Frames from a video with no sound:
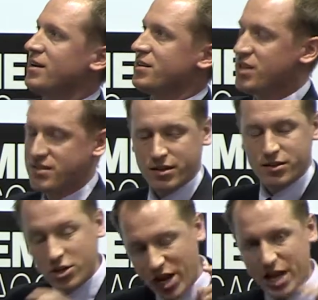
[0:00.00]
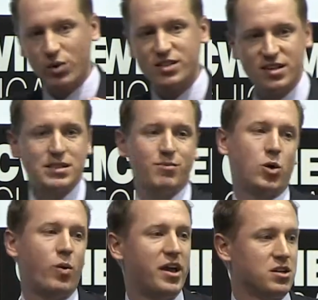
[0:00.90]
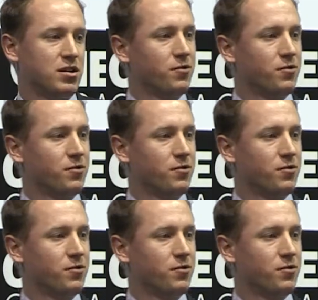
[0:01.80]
This is the general system equation